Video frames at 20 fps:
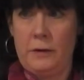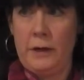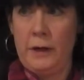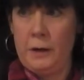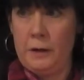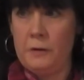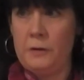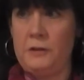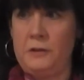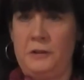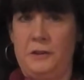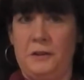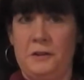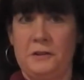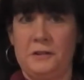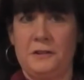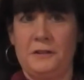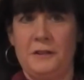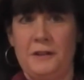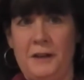
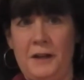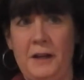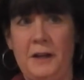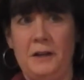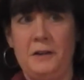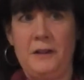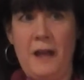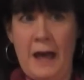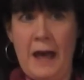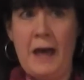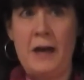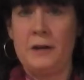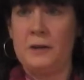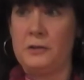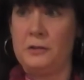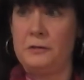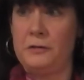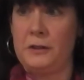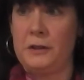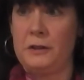heretics and
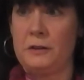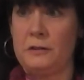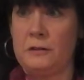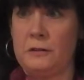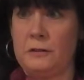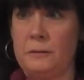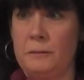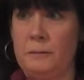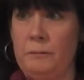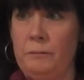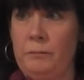activists.